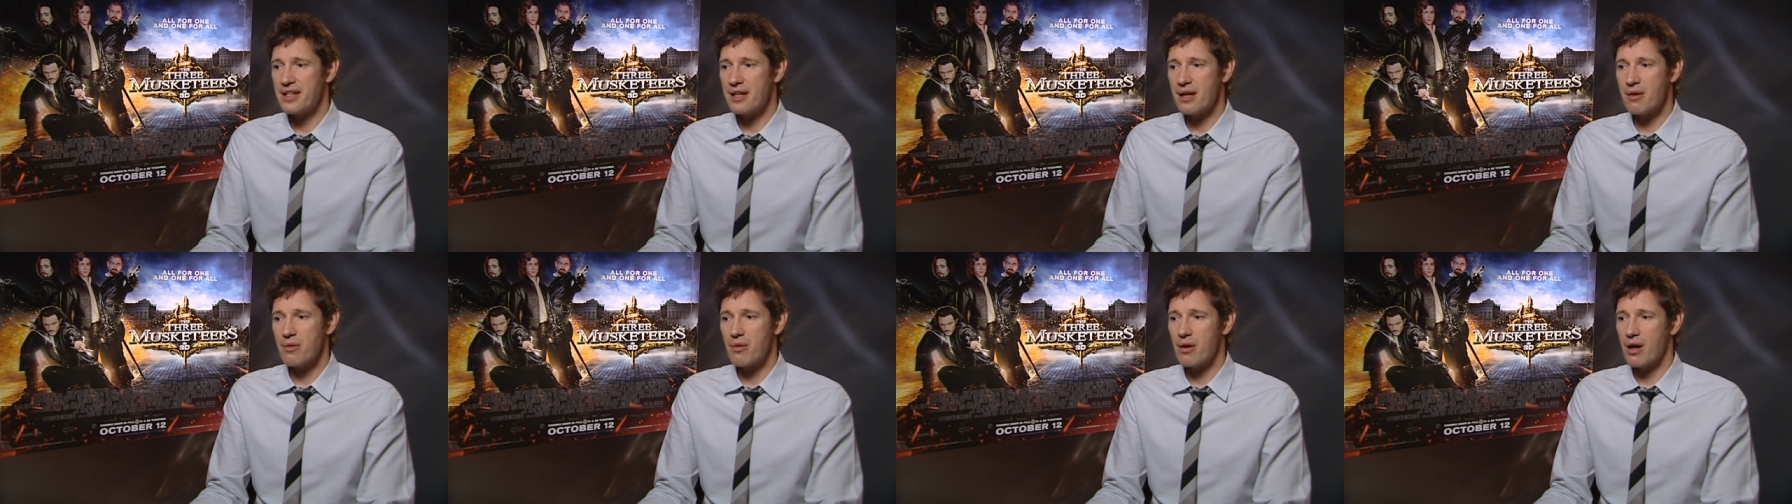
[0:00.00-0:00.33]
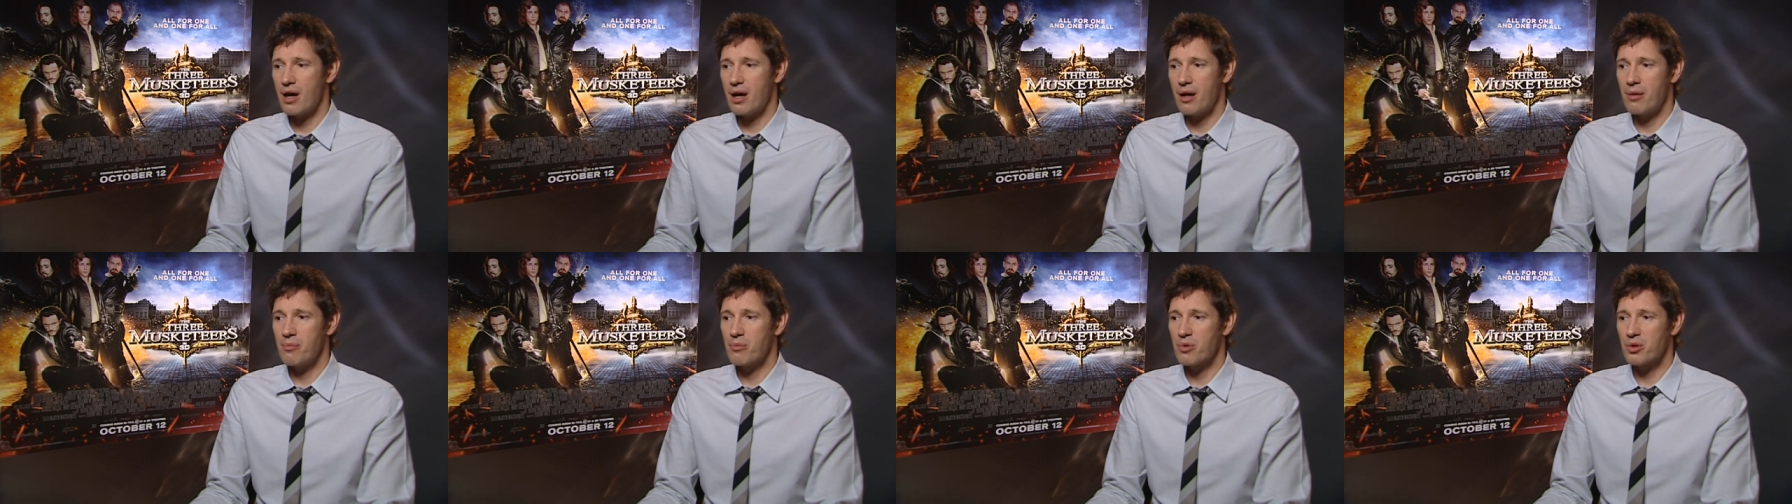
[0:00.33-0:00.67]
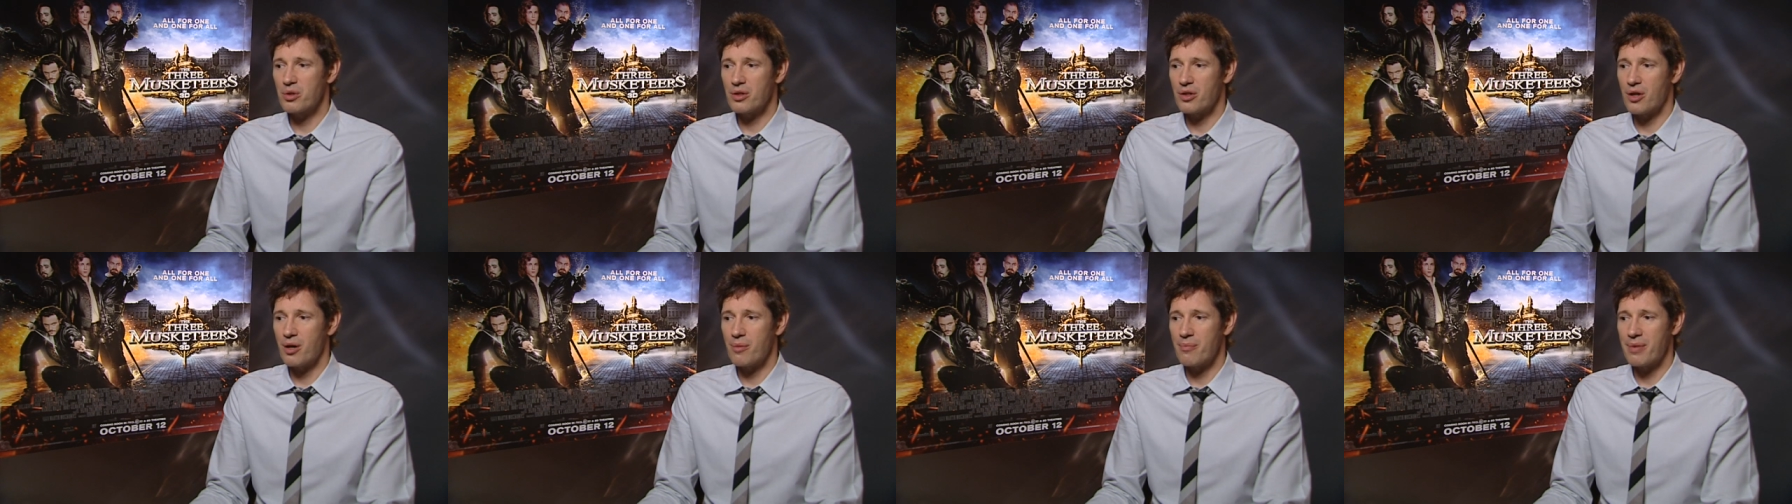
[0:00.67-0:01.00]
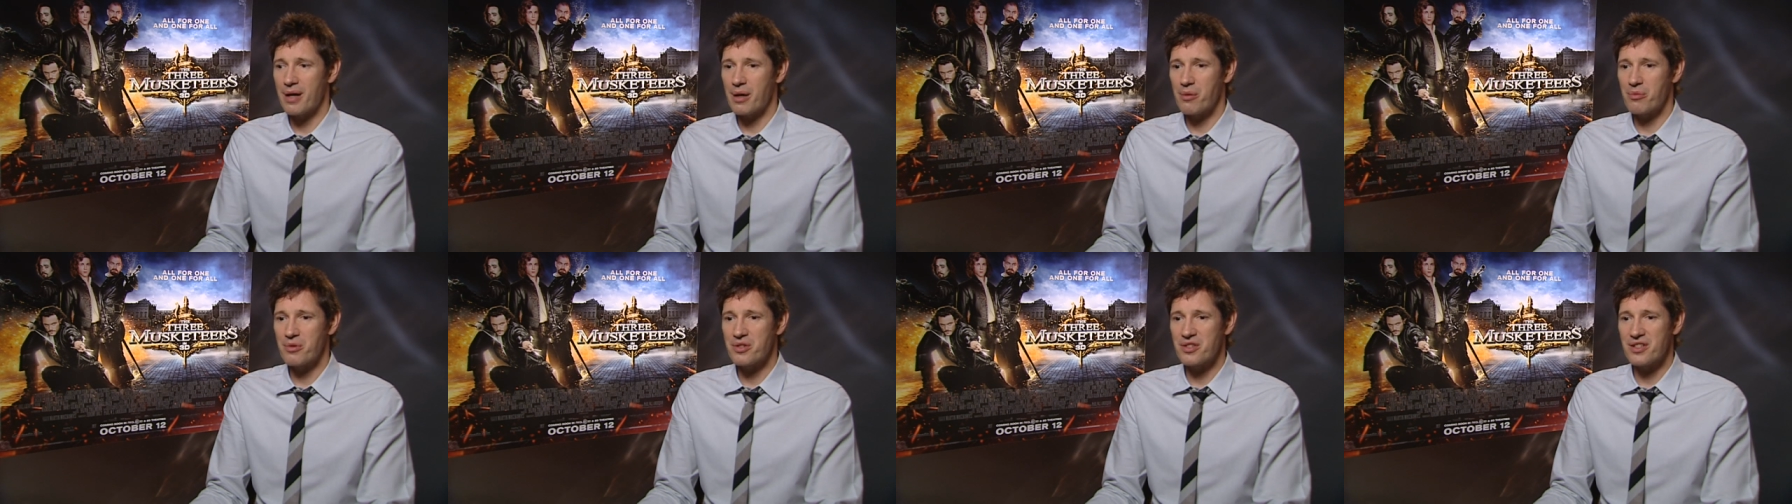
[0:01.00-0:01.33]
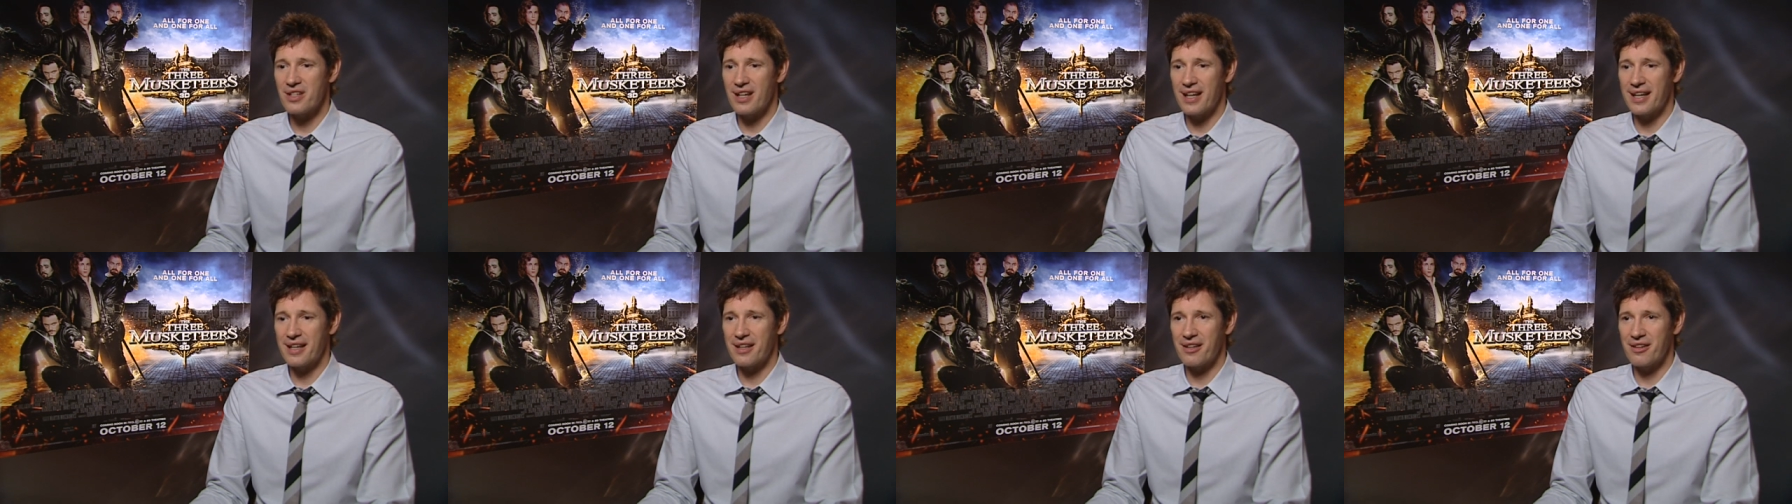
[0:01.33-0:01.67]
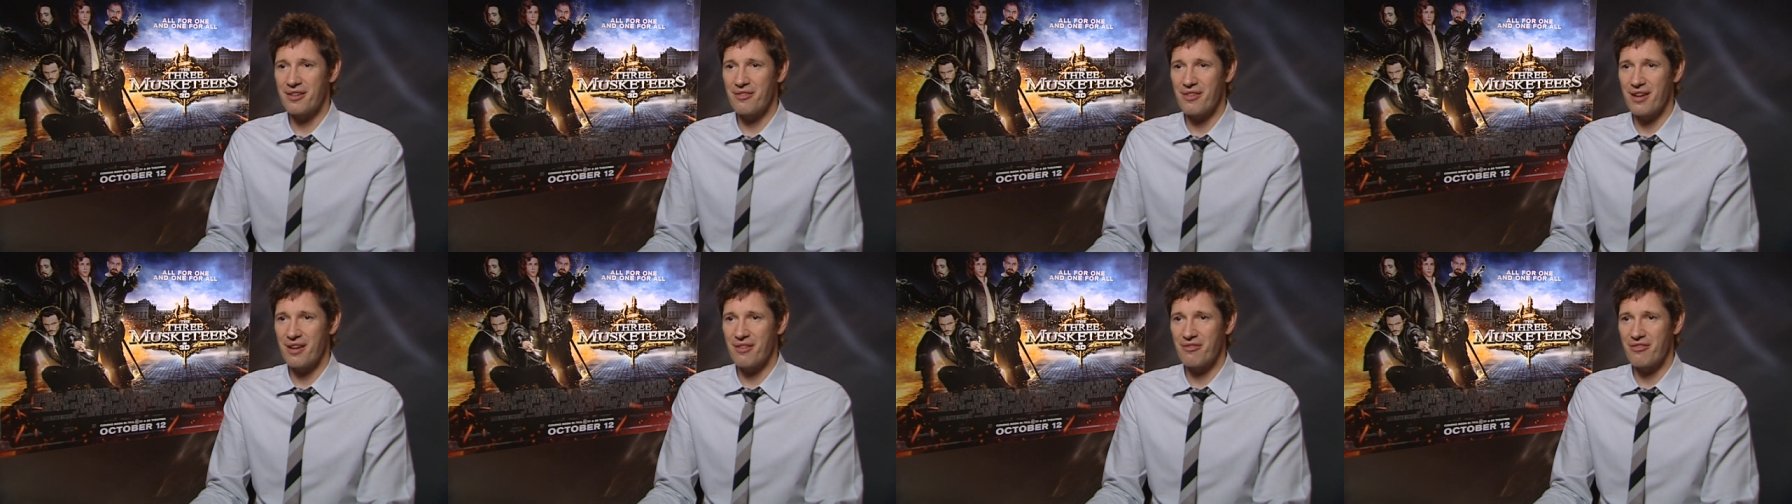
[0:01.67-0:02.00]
you know, uh, Mortal Kombat was like a,